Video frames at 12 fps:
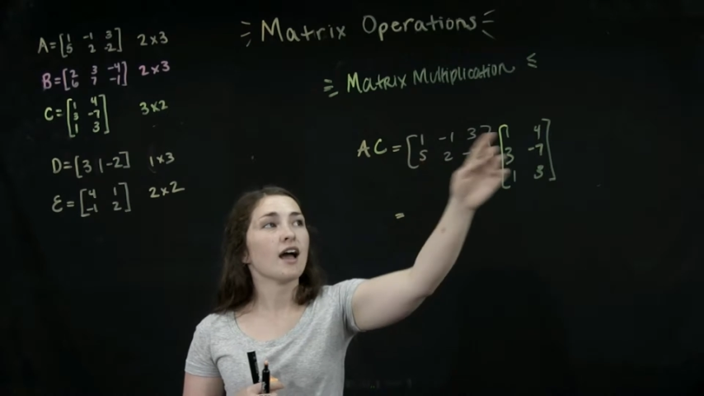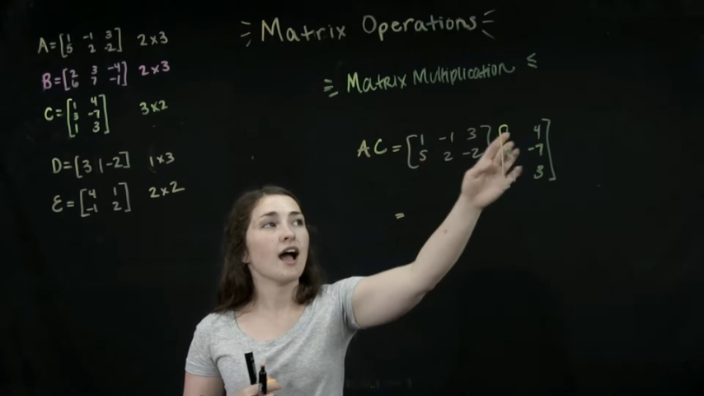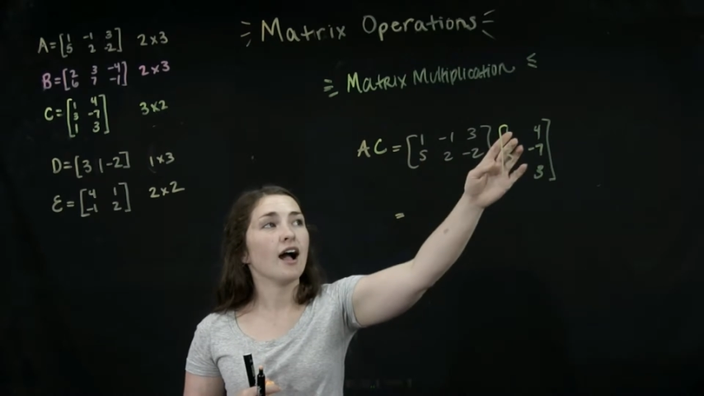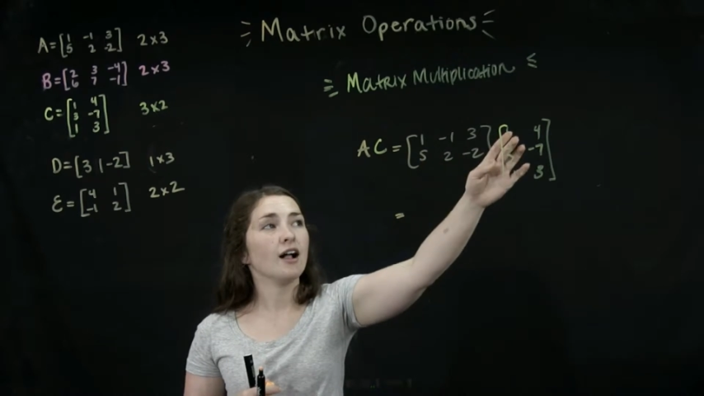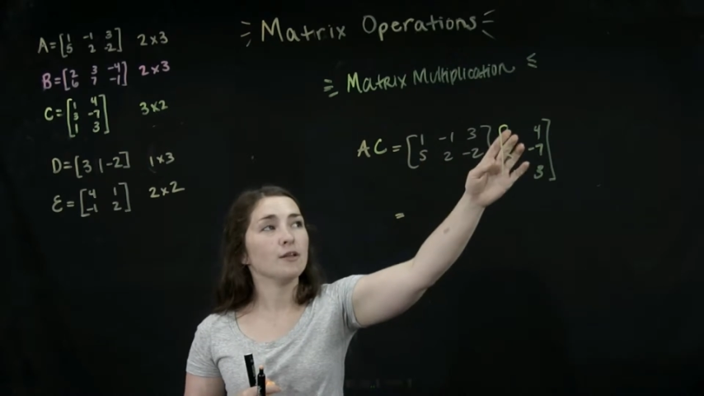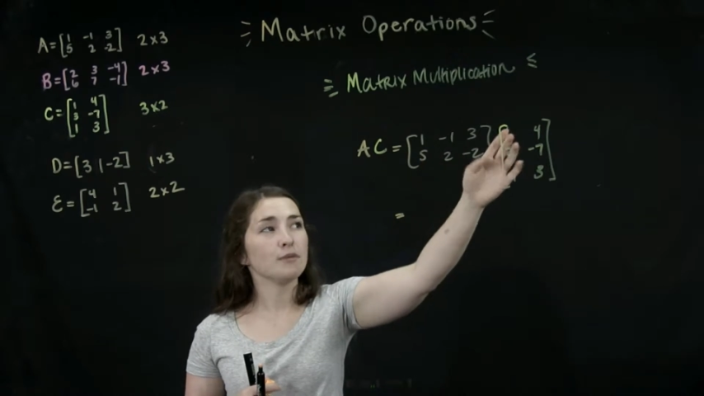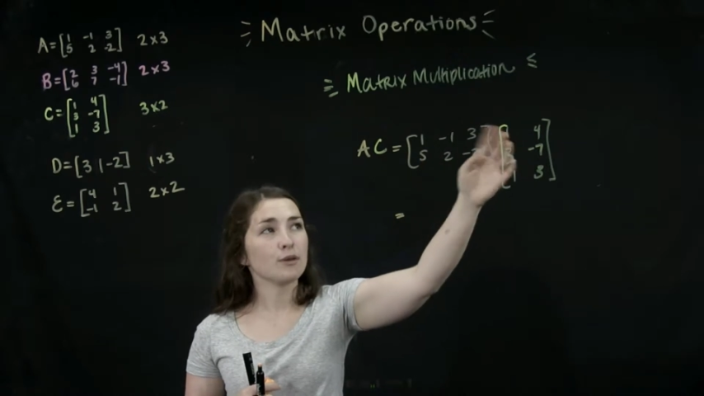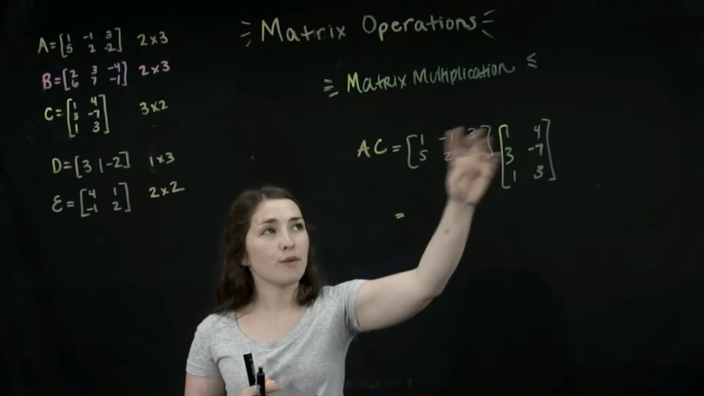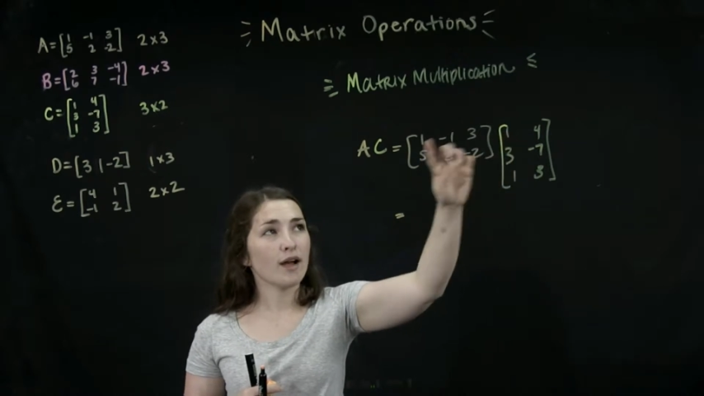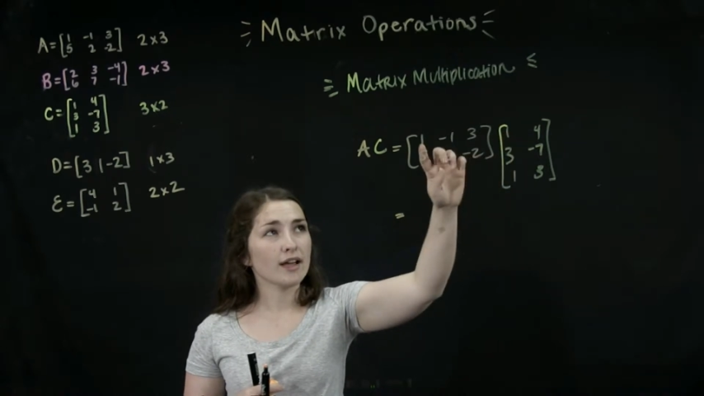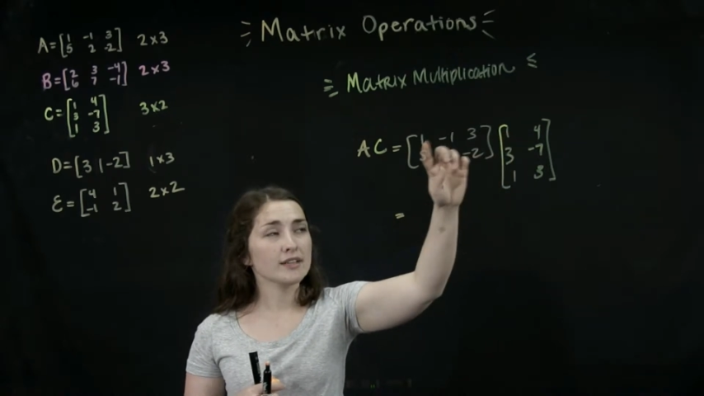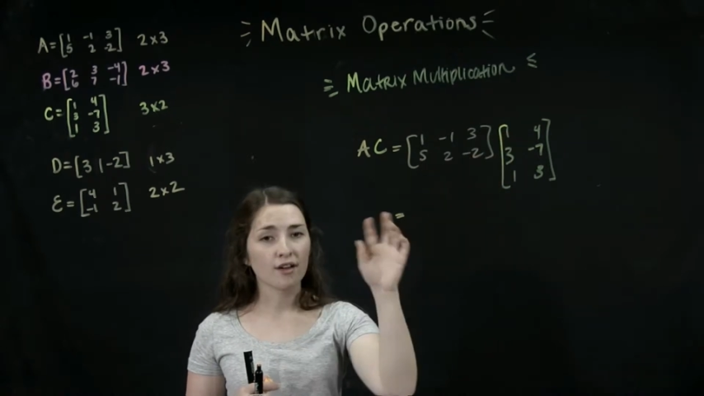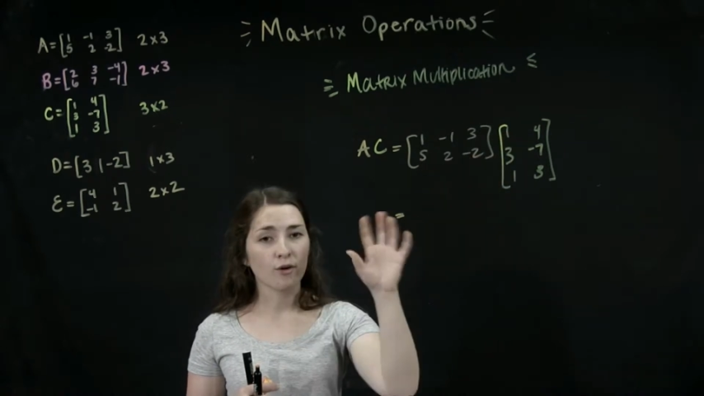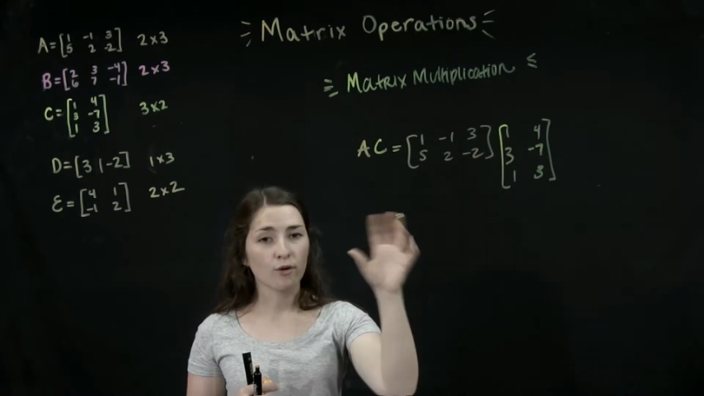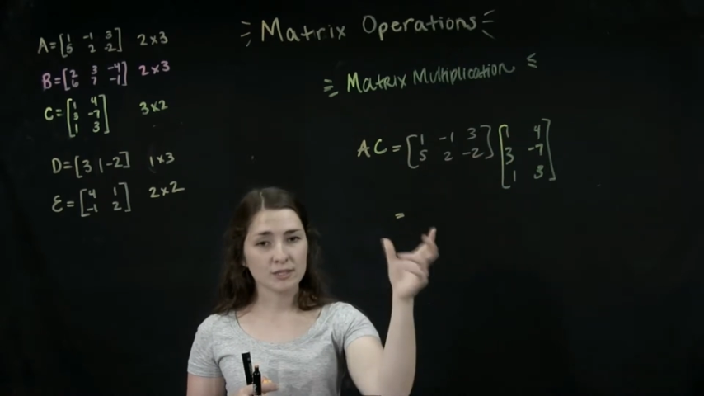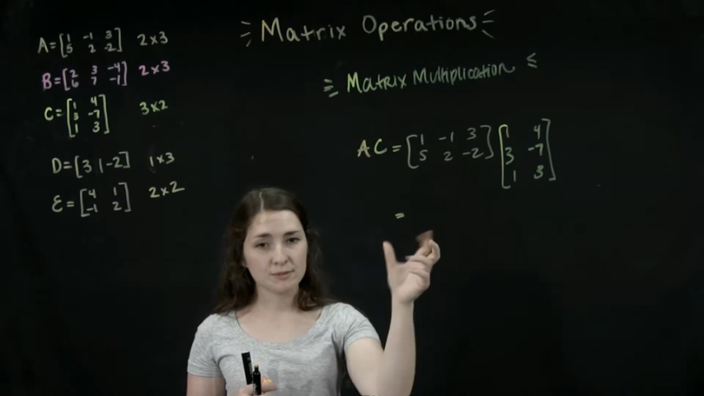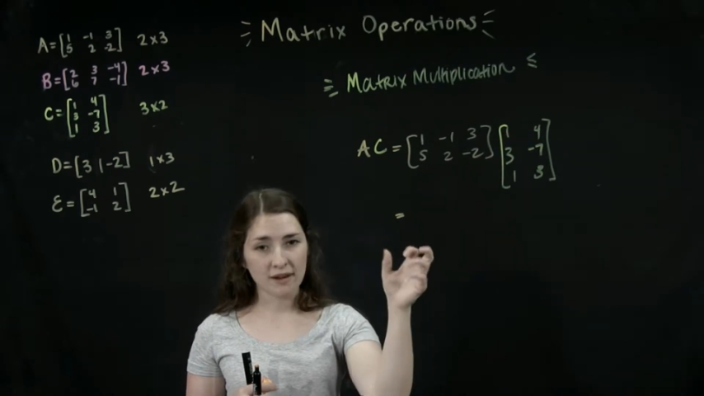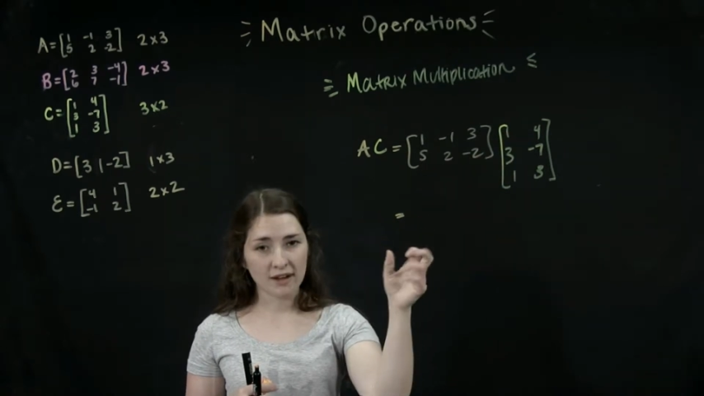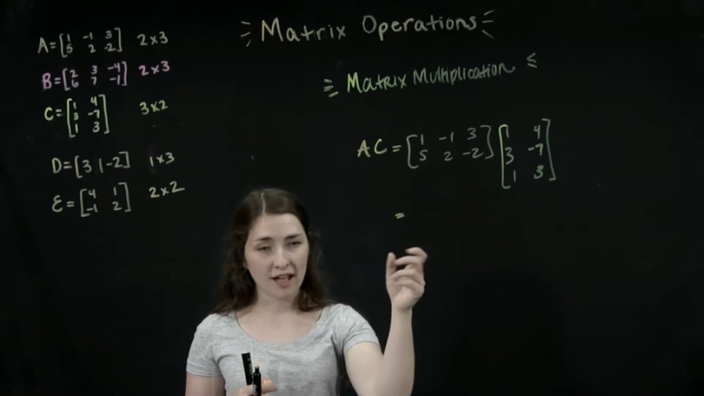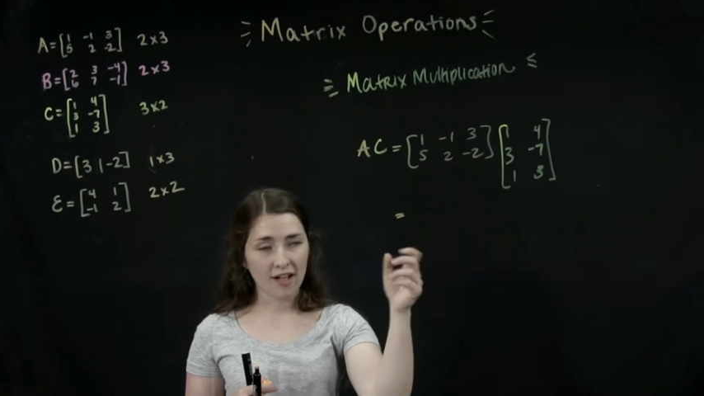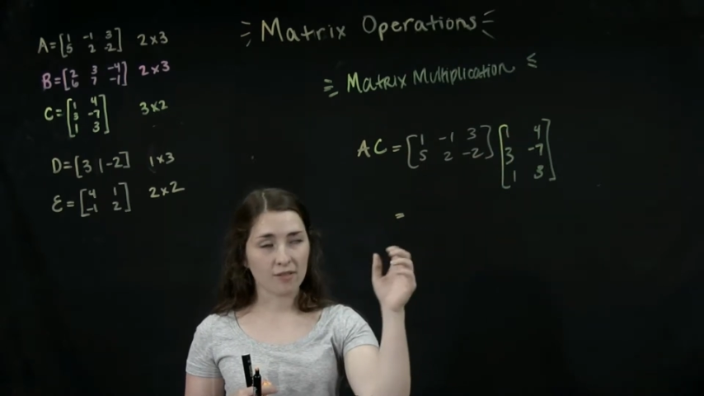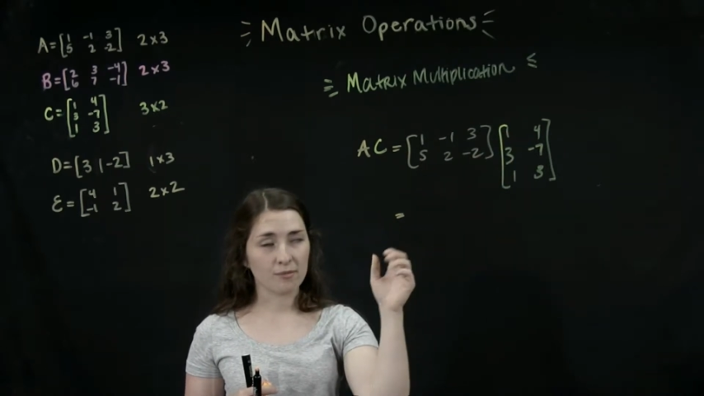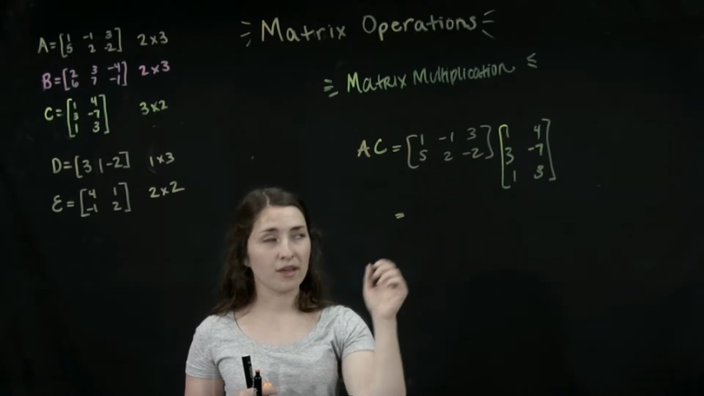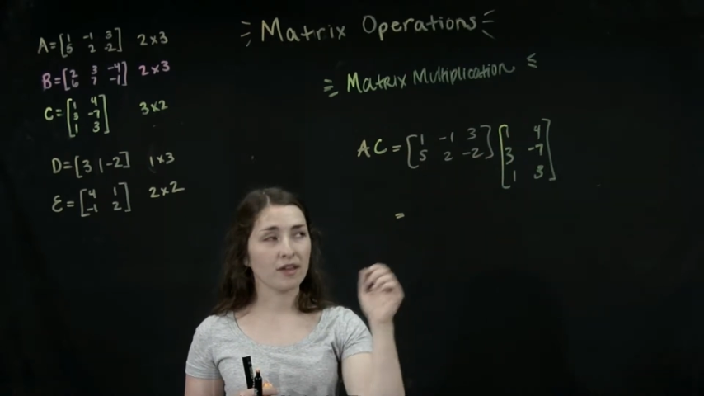element-wise, corresponding
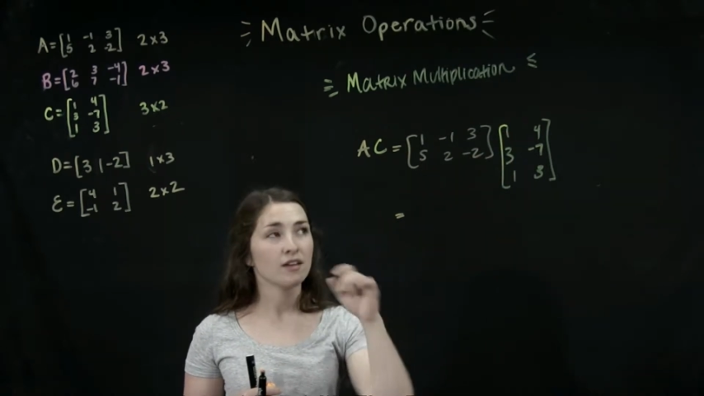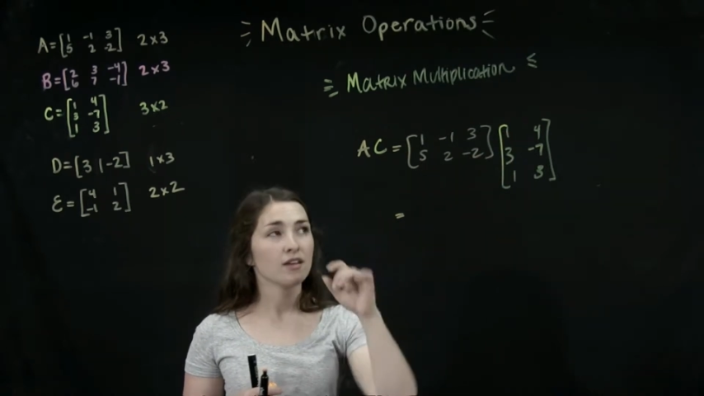element,